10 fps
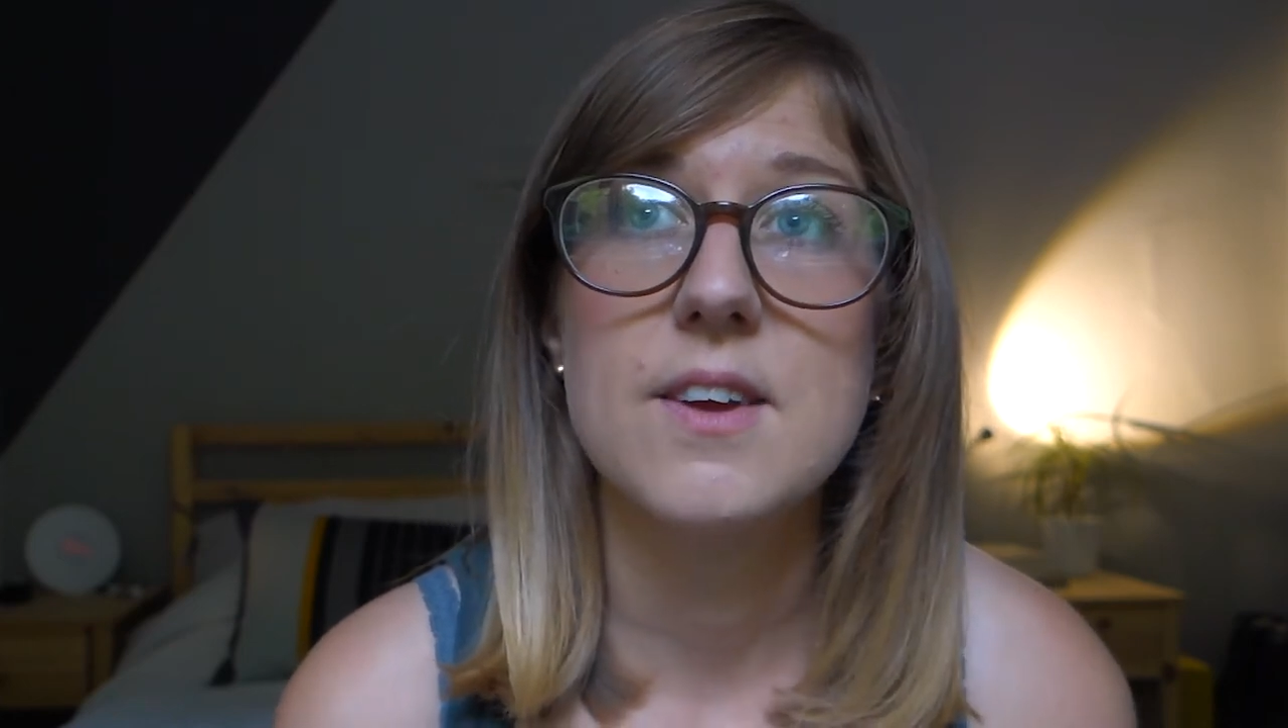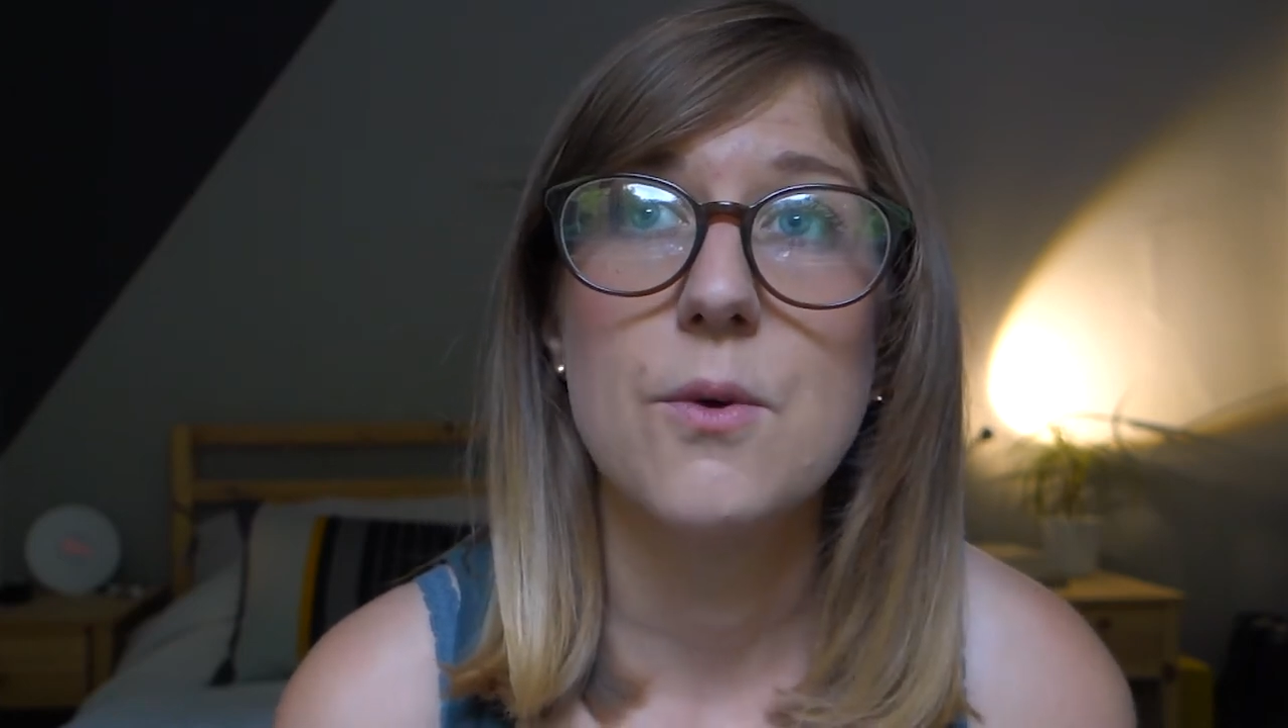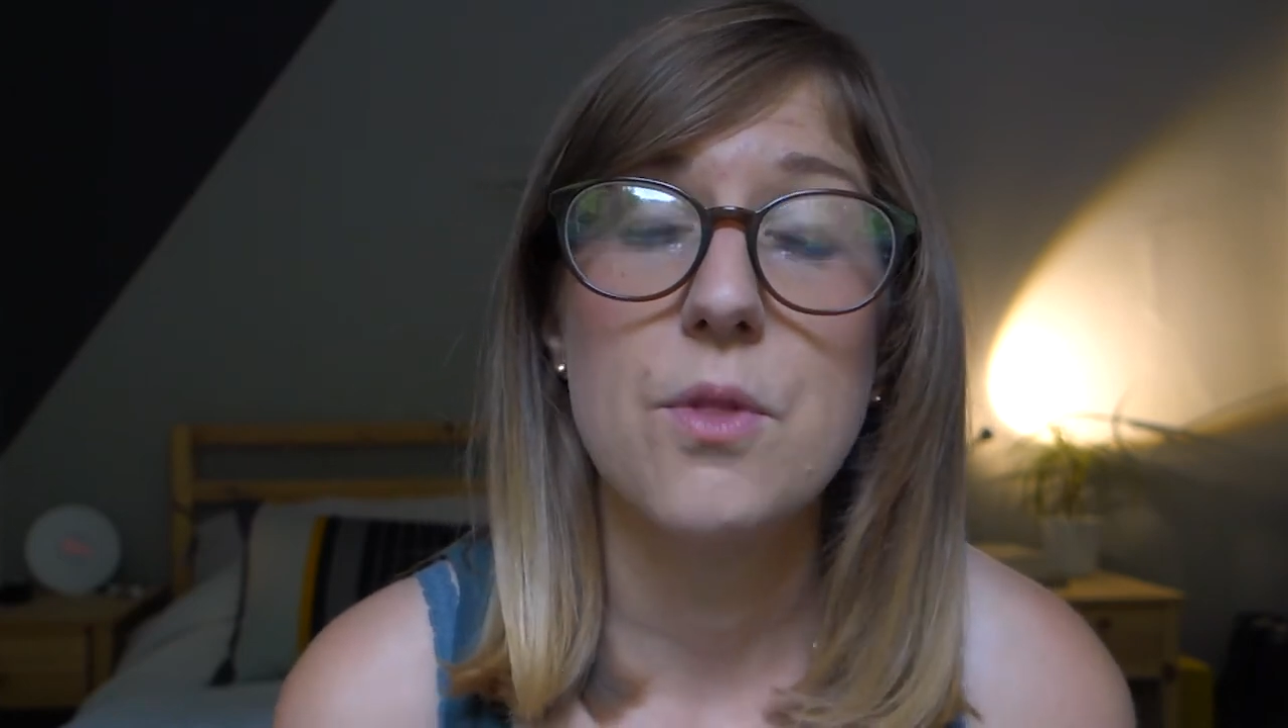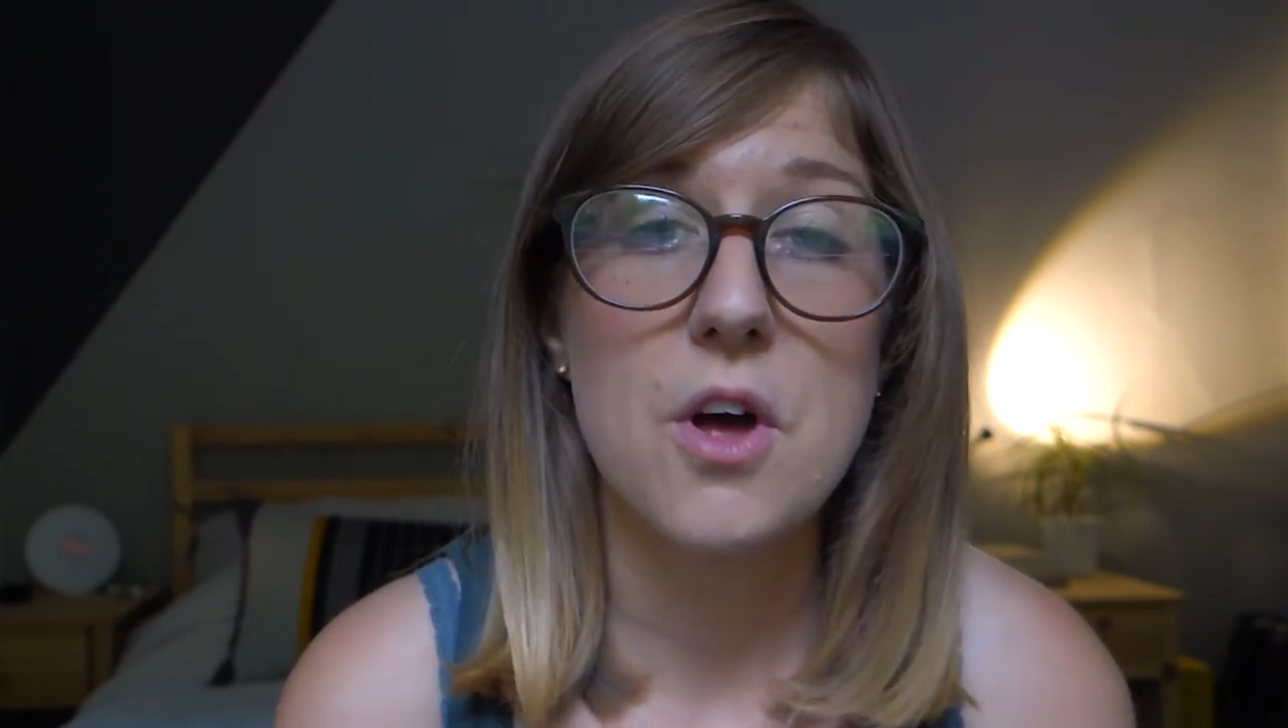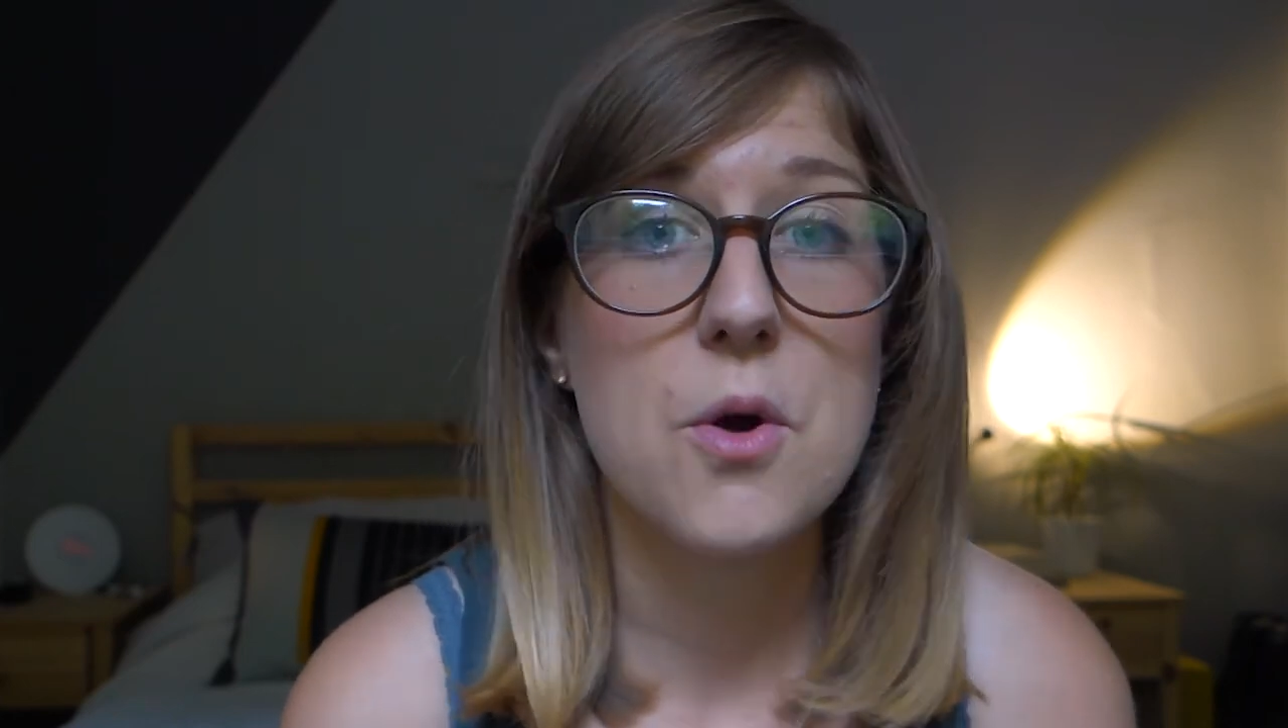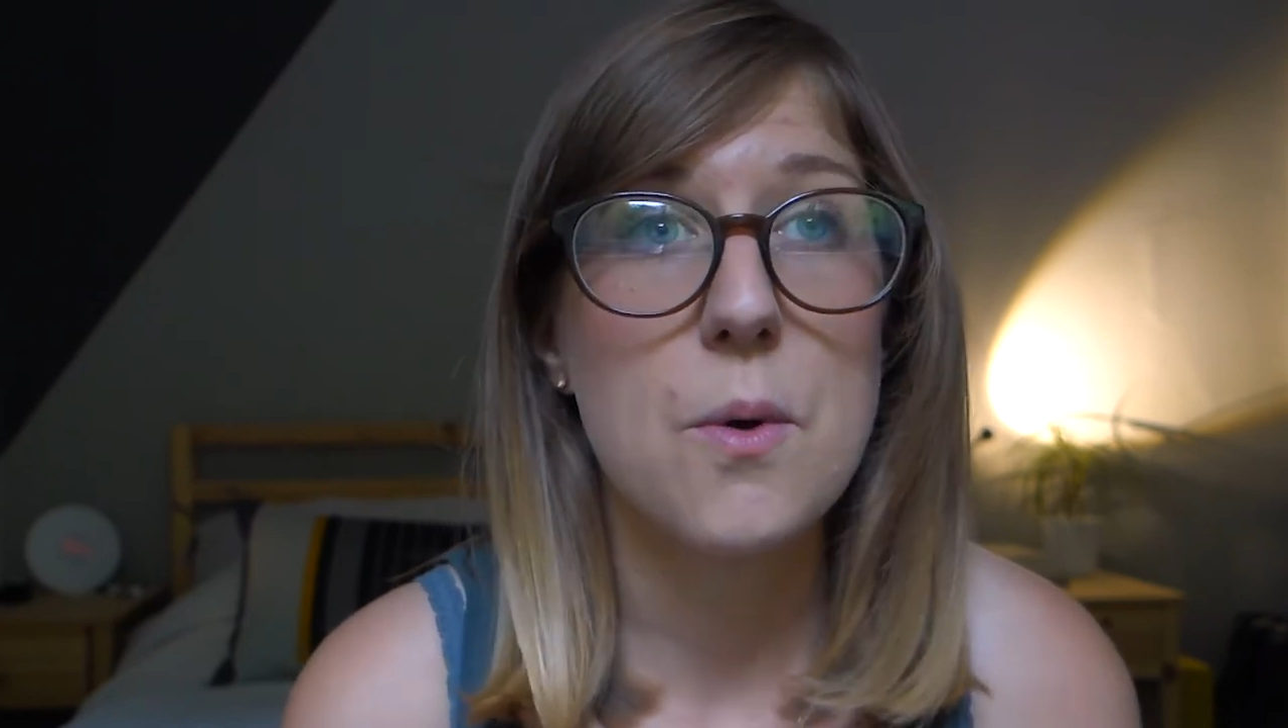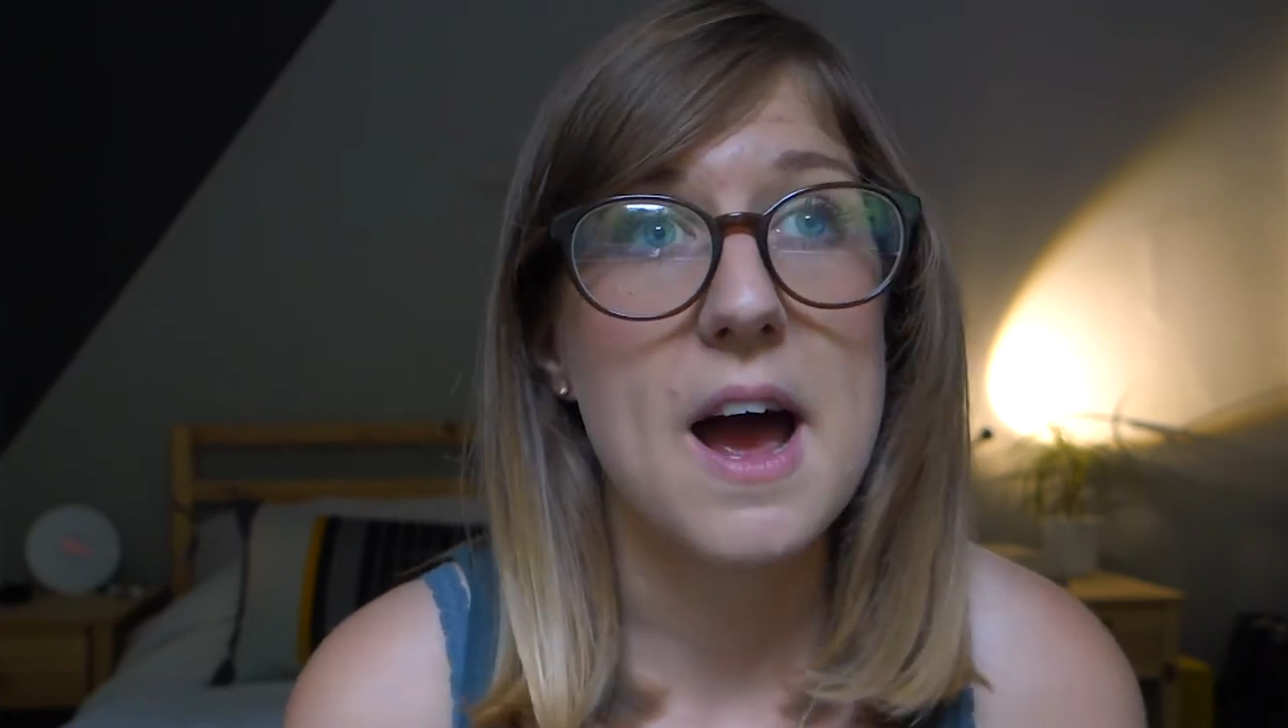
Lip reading: although I